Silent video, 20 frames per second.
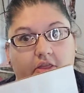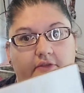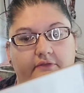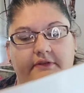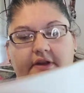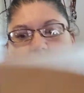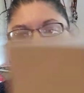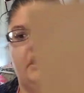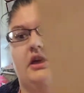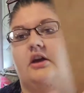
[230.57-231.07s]
the
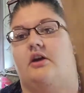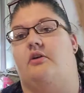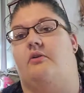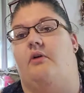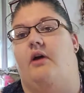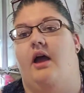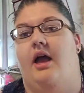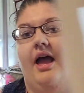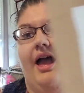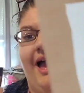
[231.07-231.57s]
video,
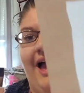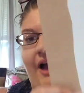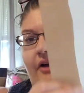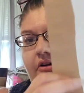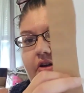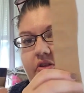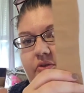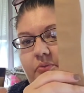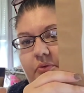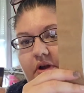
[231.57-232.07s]
I
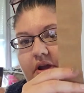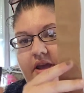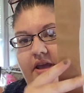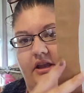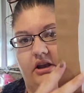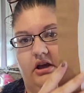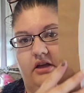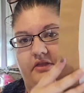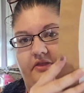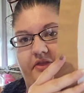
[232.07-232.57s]
was working
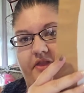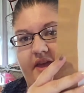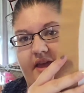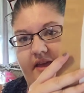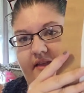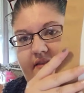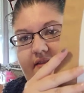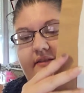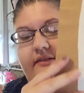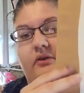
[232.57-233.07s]
on
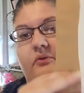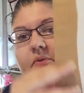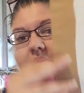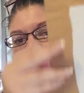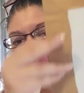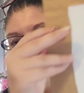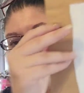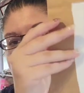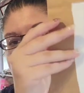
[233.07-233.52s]
this. So what I